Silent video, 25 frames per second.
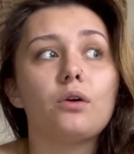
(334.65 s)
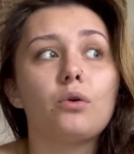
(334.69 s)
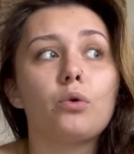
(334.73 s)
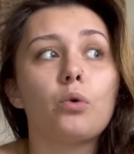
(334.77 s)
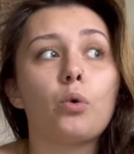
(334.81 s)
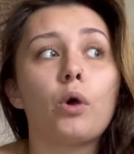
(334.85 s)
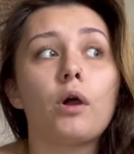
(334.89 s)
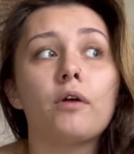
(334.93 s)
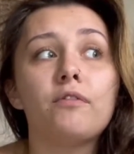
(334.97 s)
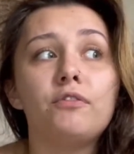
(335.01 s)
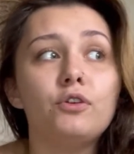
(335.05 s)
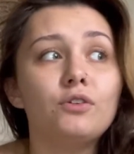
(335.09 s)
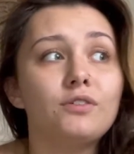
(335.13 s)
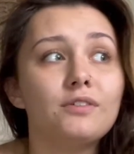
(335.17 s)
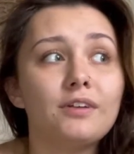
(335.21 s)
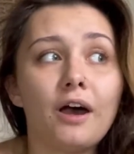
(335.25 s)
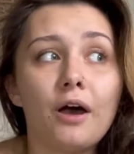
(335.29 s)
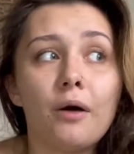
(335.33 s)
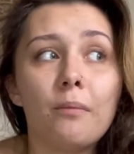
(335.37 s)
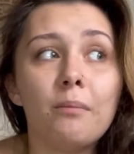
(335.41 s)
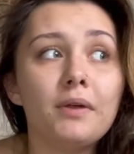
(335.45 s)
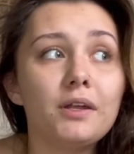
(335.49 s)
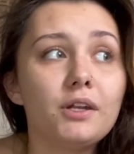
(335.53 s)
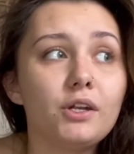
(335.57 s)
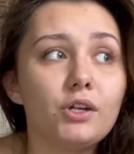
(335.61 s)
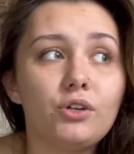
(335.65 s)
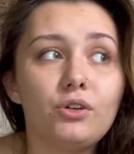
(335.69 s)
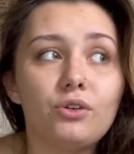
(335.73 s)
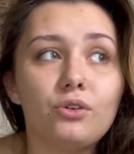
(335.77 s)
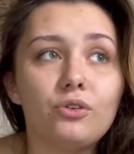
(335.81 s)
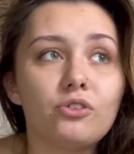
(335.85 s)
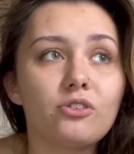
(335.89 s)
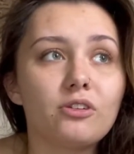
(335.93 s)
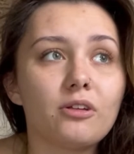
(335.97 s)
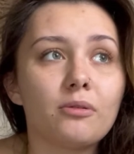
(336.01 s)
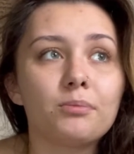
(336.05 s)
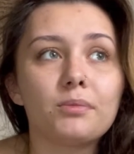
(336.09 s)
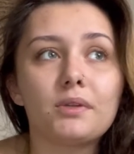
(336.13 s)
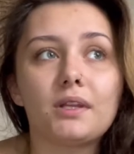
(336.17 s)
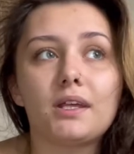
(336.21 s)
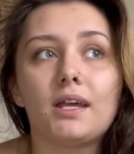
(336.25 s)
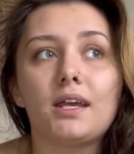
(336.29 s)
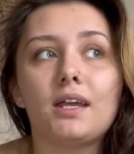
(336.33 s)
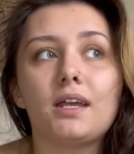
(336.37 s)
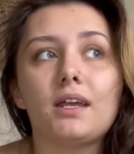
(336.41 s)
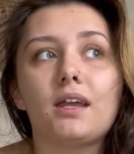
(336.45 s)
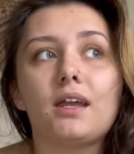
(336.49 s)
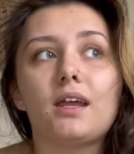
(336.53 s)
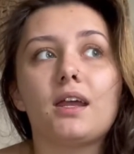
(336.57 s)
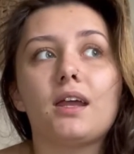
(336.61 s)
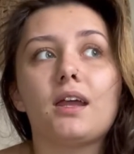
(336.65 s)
or if you tell me to do something.